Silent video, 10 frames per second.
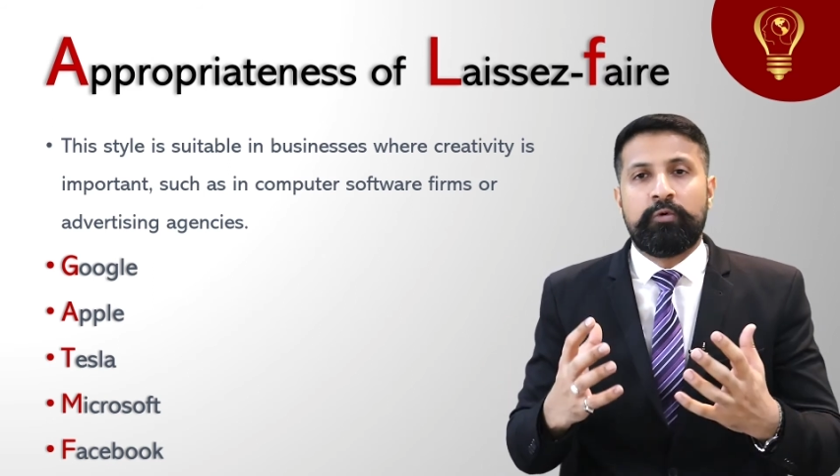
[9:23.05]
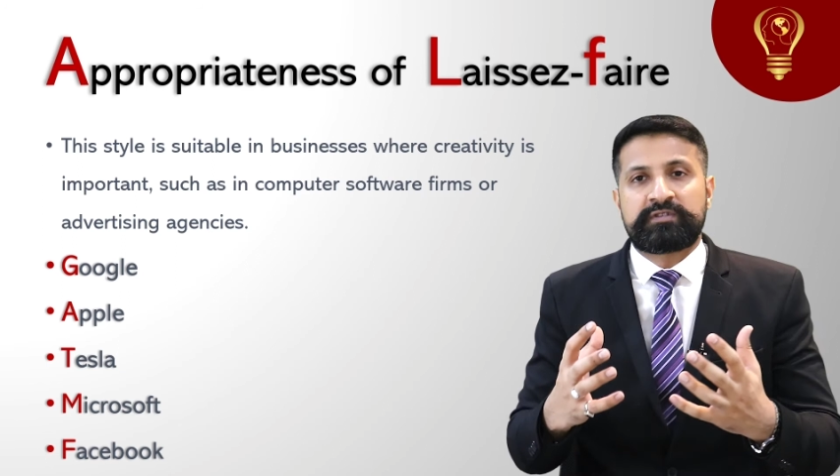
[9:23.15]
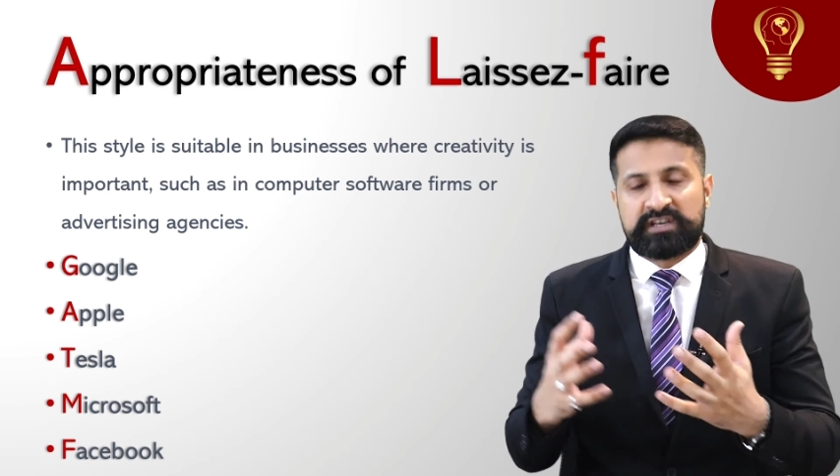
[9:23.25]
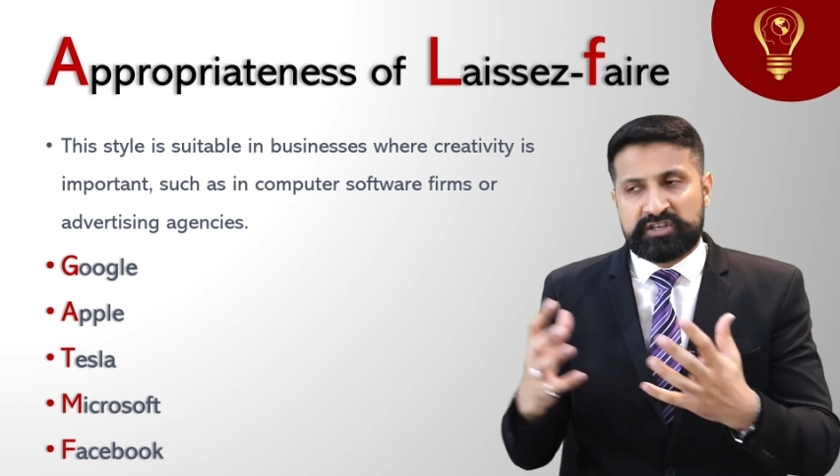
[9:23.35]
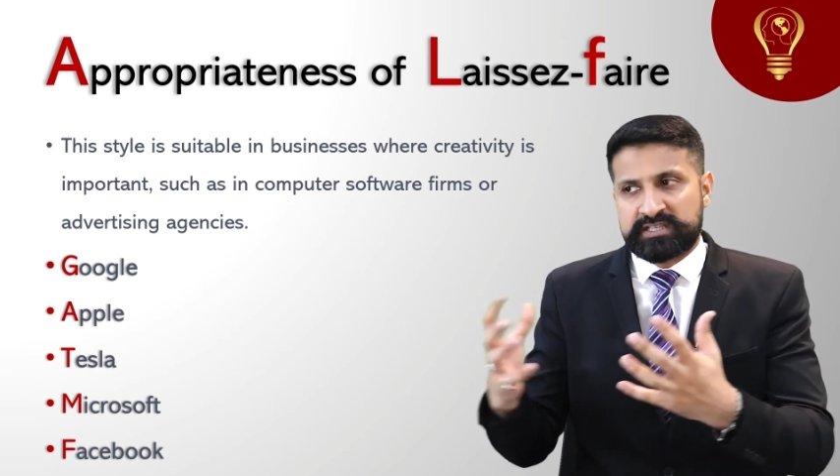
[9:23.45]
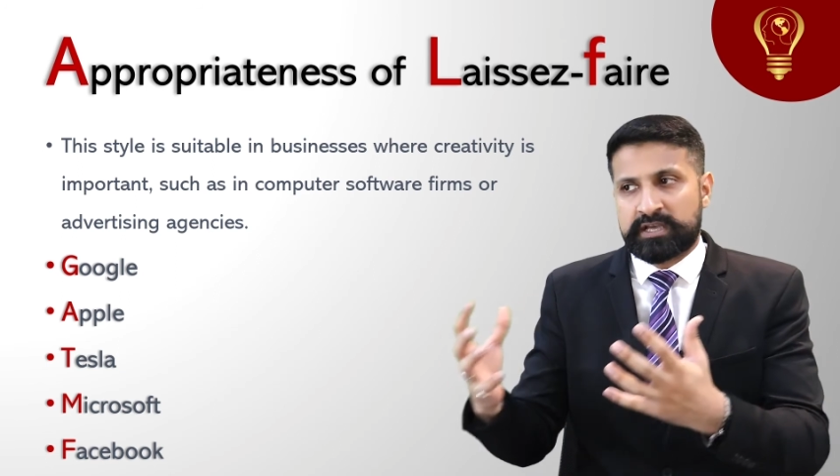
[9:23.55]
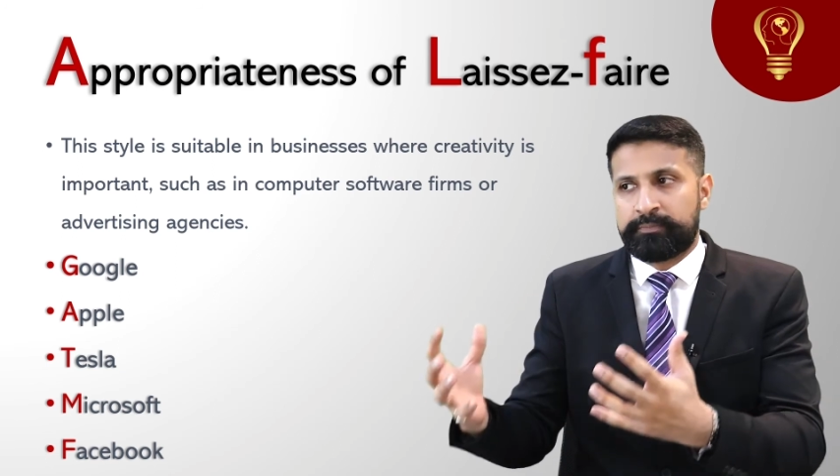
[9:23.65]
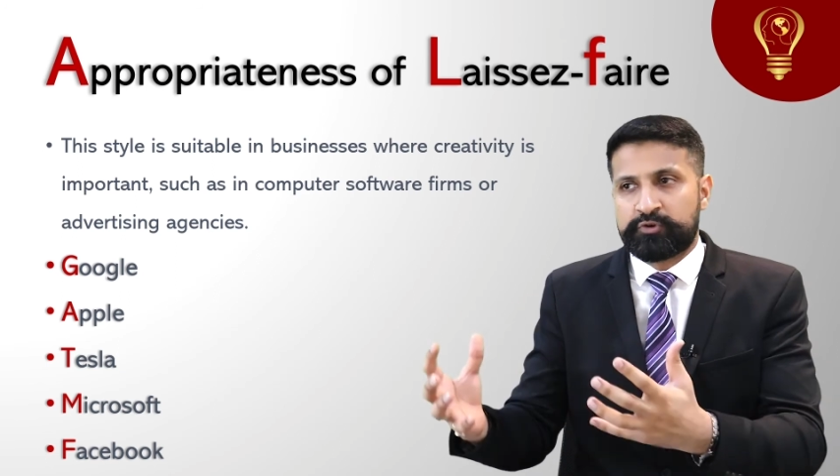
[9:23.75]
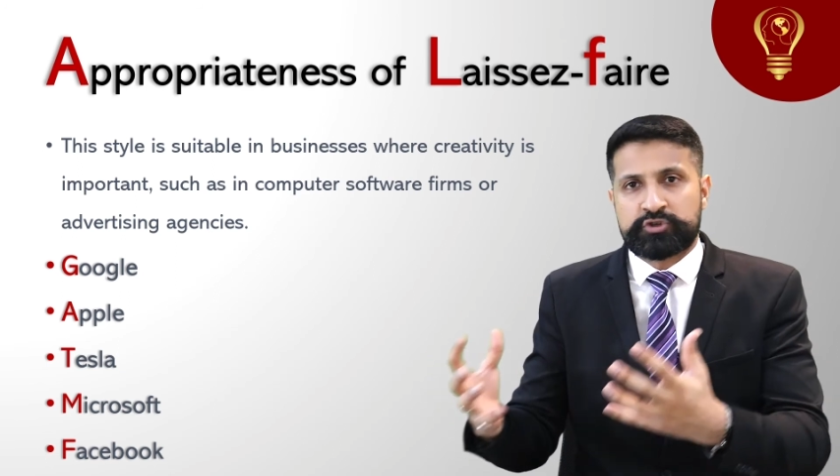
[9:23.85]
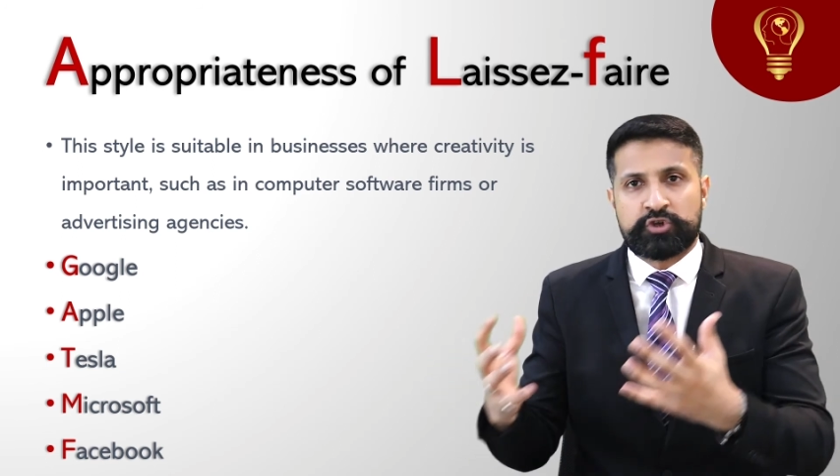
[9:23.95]
such as
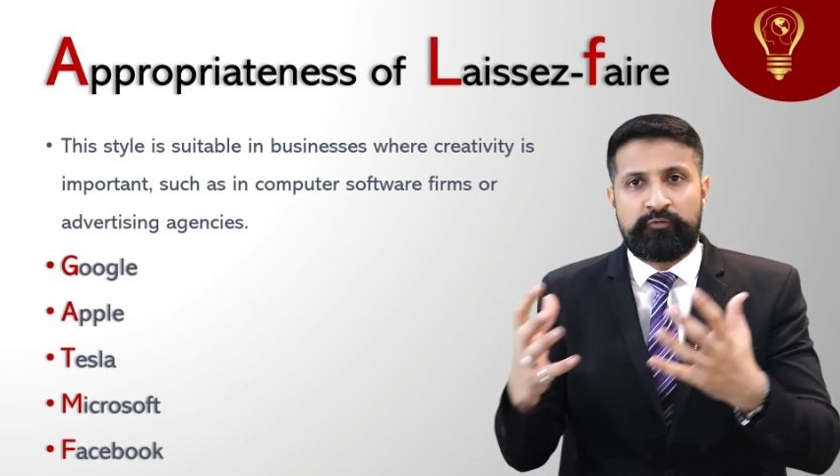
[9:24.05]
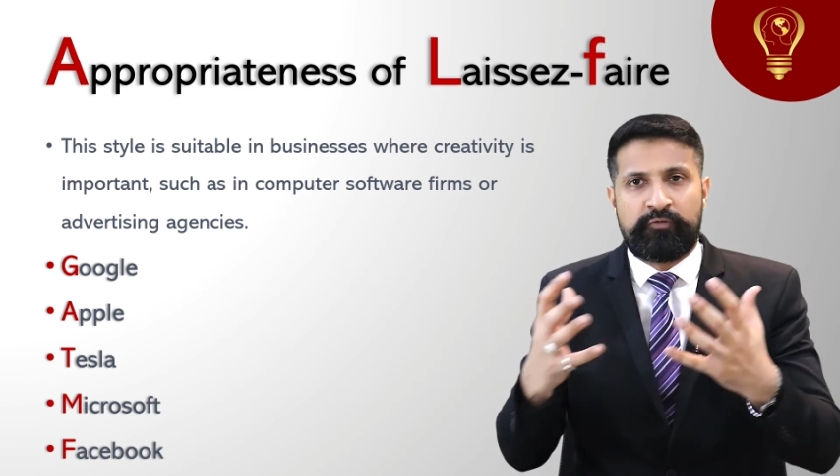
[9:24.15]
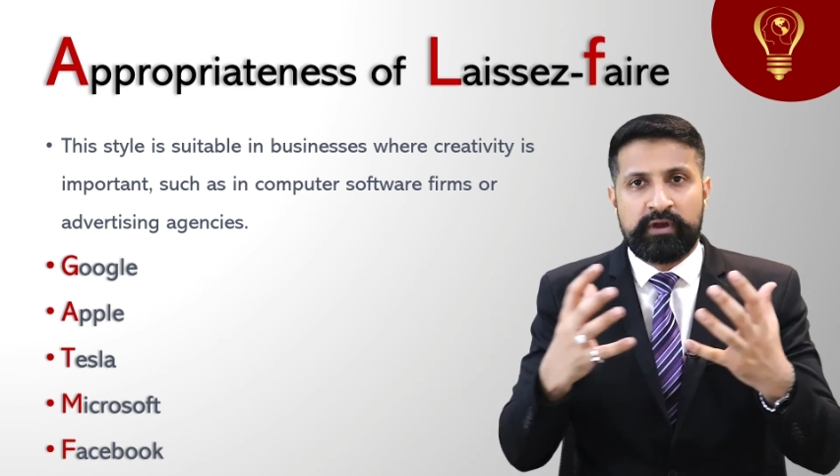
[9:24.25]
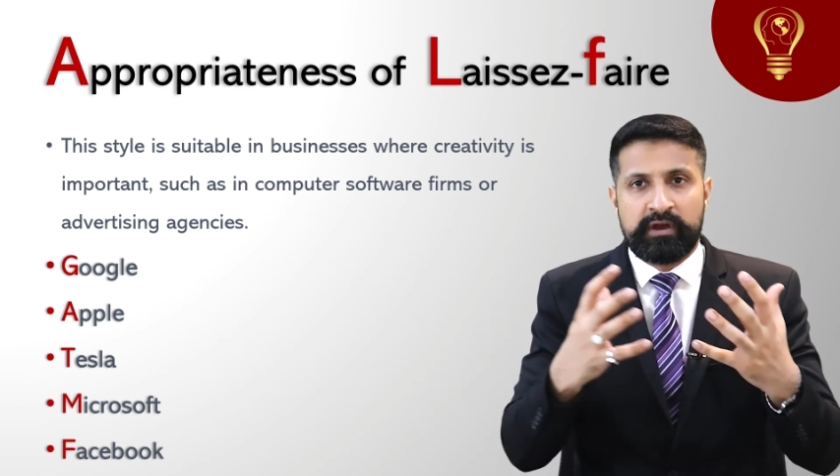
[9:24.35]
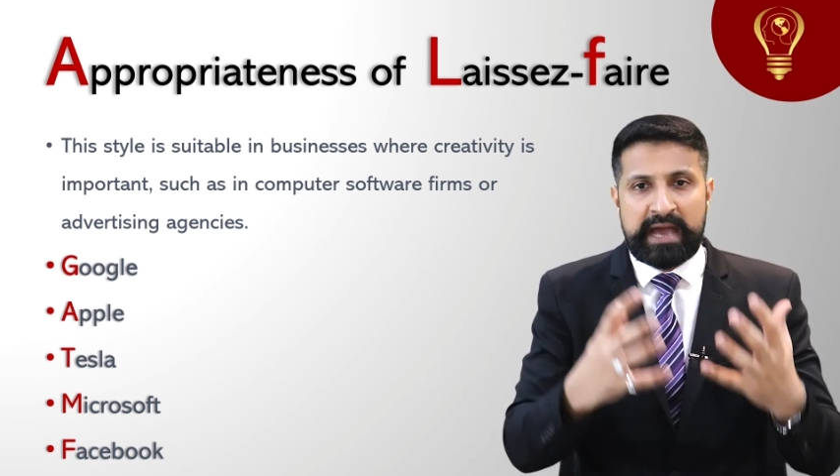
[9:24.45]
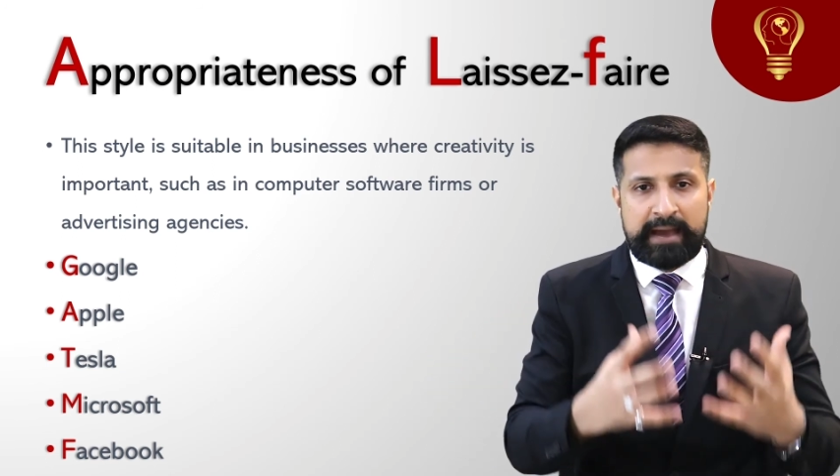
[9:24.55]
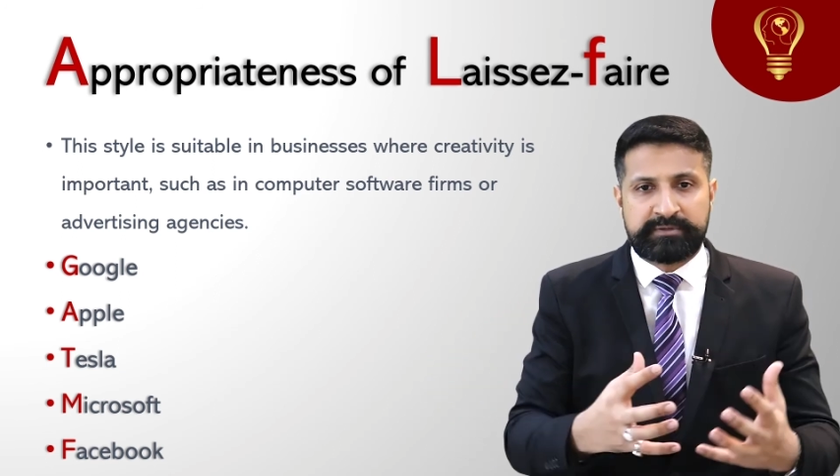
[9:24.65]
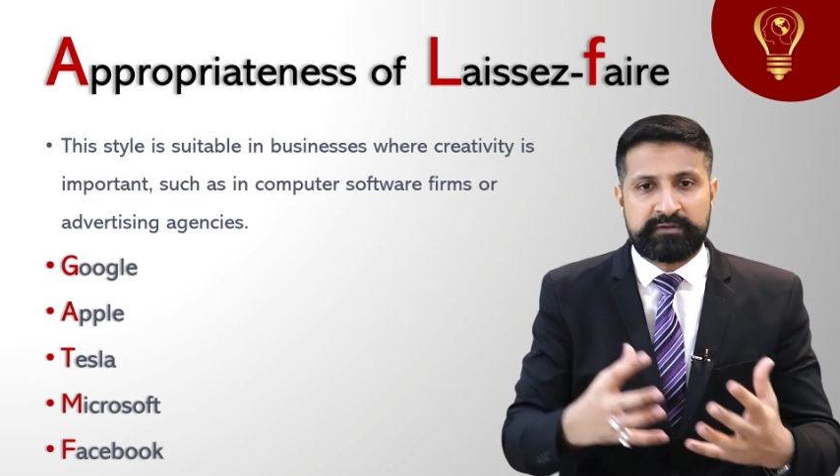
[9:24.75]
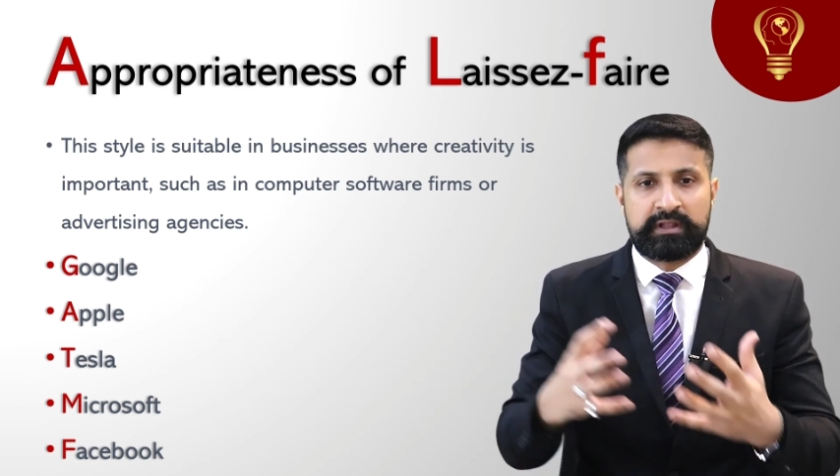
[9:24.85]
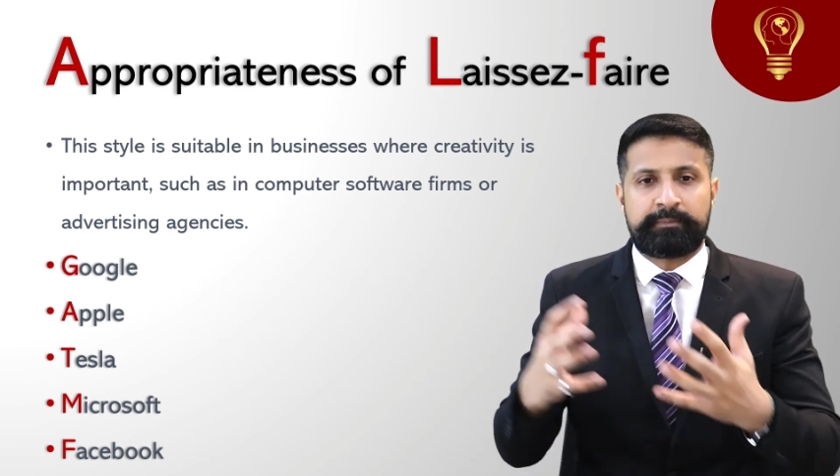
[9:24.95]
computer software, app
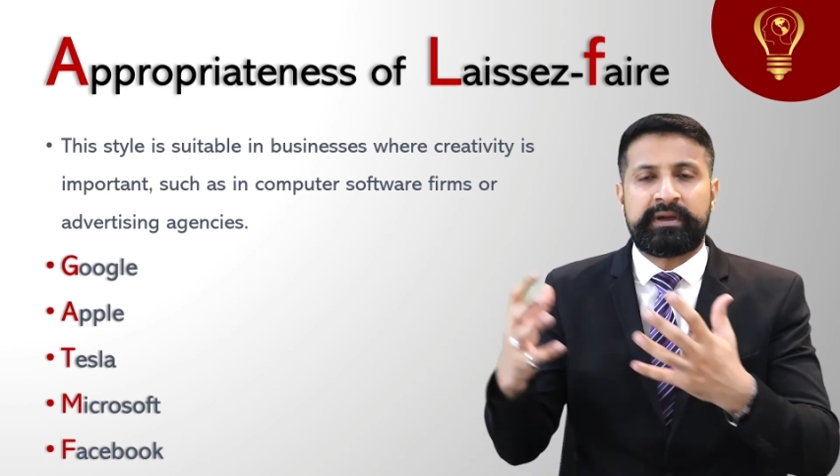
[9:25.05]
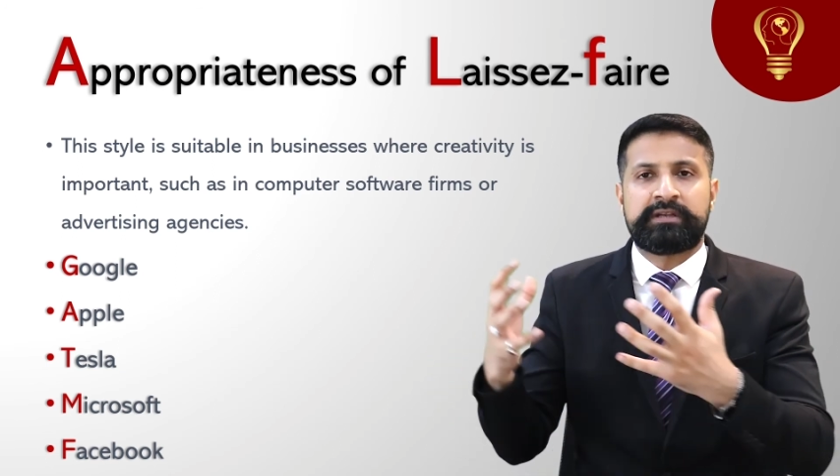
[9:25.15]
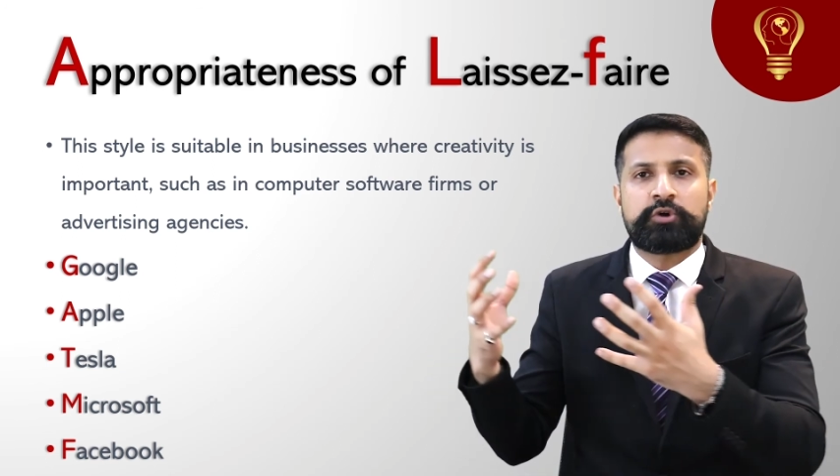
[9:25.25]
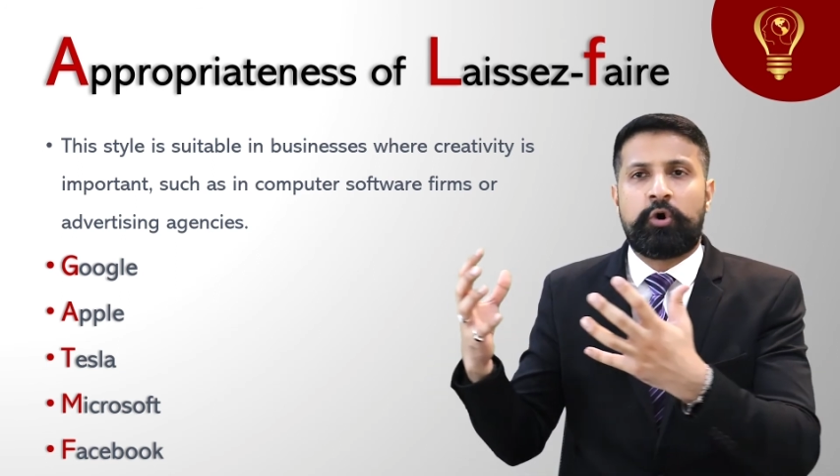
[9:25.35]
development,